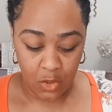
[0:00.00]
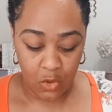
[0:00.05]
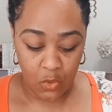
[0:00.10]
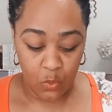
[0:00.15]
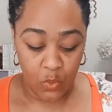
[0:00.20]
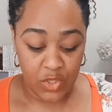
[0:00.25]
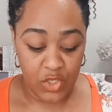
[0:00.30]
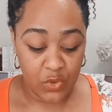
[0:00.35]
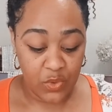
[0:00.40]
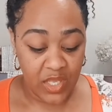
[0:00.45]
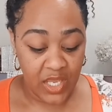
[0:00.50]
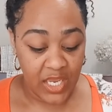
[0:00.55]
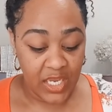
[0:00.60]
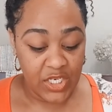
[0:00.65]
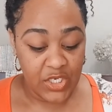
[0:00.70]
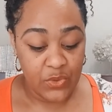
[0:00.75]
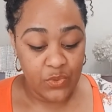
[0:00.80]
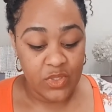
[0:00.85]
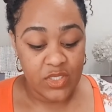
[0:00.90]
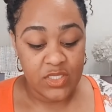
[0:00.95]
What you
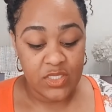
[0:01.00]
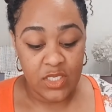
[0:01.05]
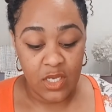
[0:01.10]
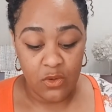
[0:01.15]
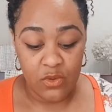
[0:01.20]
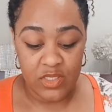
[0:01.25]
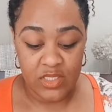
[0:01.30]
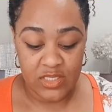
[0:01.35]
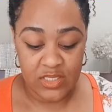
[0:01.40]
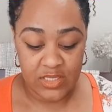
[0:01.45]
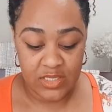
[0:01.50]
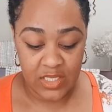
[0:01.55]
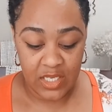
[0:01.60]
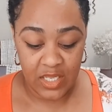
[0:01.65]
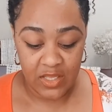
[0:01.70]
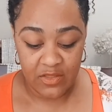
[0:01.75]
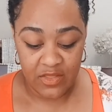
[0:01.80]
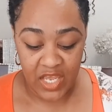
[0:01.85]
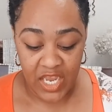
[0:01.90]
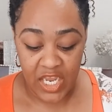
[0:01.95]
can do is notice
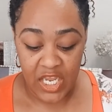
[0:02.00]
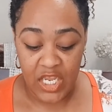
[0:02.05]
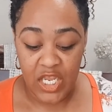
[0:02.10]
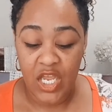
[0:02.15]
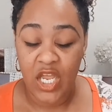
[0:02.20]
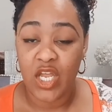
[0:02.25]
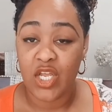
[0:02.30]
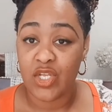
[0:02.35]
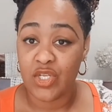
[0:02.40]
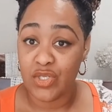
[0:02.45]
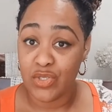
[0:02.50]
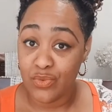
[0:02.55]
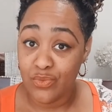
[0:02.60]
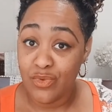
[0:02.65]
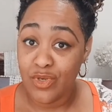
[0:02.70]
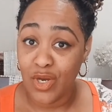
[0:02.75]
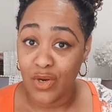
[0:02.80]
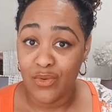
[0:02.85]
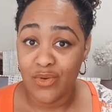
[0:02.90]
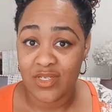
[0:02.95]
that you
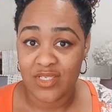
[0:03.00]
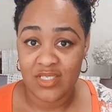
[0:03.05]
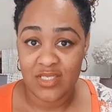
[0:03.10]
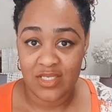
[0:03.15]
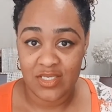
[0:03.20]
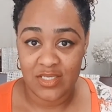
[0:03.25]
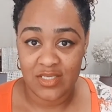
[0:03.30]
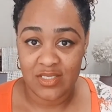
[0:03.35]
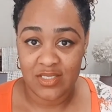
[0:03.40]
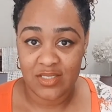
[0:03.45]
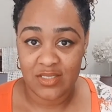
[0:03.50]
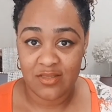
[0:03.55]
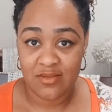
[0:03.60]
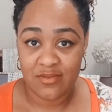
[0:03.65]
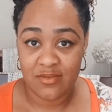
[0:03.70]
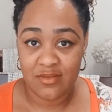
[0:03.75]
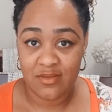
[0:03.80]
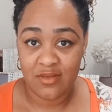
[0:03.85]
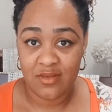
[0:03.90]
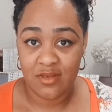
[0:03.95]
notice this.
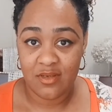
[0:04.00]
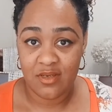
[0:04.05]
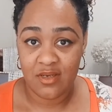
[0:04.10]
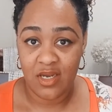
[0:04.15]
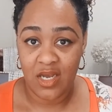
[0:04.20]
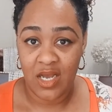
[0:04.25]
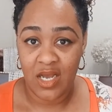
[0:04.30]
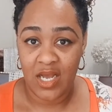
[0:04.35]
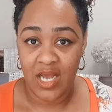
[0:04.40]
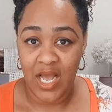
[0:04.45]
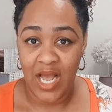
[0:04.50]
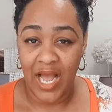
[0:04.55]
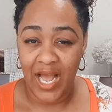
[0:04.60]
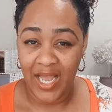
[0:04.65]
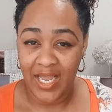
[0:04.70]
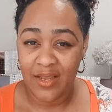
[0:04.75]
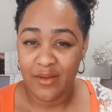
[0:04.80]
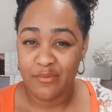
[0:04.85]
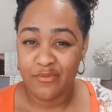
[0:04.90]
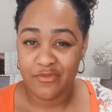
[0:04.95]
I
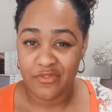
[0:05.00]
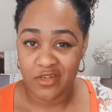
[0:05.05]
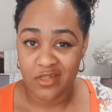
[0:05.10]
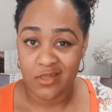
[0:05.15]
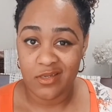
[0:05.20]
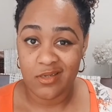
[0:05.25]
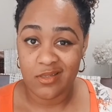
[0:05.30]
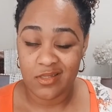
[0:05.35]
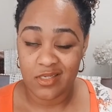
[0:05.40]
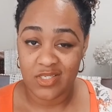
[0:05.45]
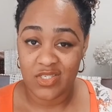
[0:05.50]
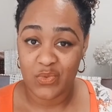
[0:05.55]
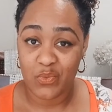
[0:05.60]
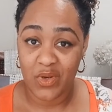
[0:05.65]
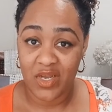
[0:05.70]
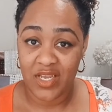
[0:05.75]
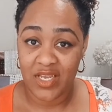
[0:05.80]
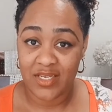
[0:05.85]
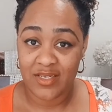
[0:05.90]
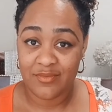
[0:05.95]
am feeling this
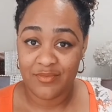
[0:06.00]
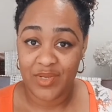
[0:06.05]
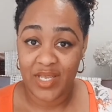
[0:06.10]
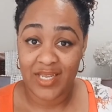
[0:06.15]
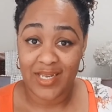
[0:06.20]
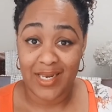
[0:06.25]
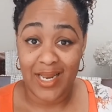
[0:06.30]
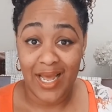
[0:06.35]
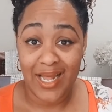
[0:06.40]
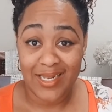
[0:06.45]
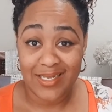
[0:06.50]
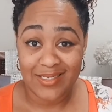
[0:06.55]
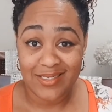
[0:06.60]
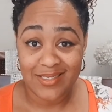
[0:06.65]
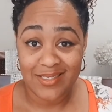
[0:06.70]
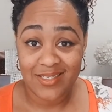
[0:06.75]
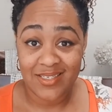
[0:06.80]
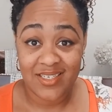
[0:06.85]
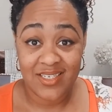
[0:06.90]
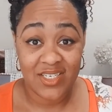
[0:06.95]
way. Acknowledge
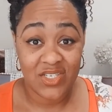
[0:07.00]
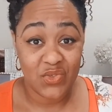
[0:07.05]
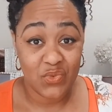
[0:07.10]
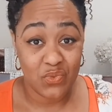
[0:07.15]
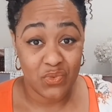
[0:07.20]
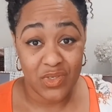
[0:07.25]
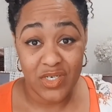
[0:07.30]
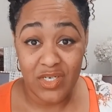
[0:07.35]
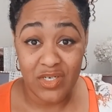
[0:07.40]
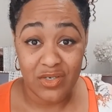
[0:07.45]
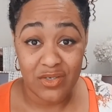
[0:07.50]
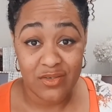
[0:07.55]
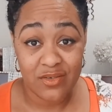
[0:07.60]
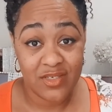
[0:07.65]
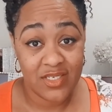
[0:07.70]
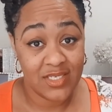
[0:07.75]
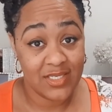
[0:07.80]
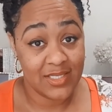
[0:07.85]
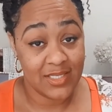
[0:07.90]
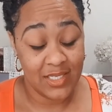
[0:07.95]
it. It's real.
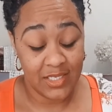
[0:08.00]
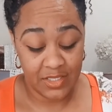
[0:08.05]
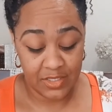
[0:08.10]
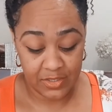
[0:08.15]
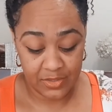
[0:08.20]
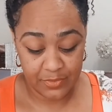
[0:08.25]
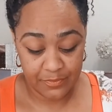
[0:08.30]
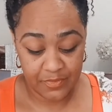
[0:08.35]
It's there.